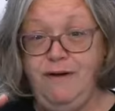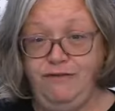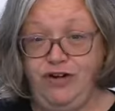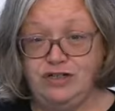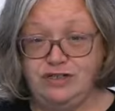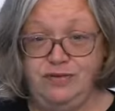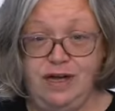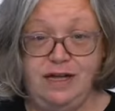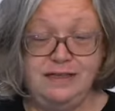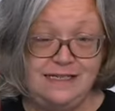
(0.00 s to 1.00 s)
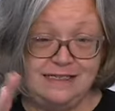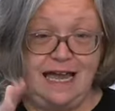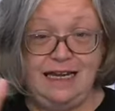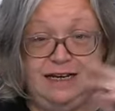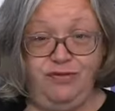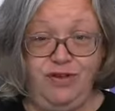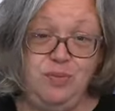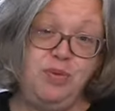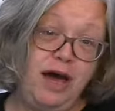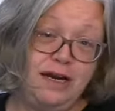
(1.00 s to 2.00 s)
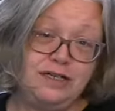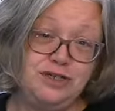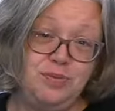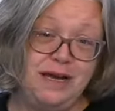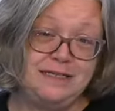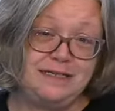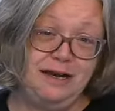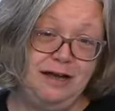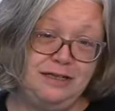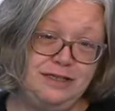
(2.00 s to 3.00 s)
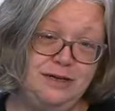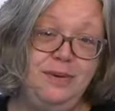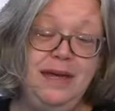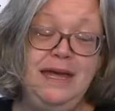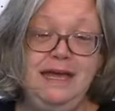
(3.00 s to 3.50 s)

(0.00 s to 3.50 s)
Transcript: First of all, designing for the product you're pressing onto,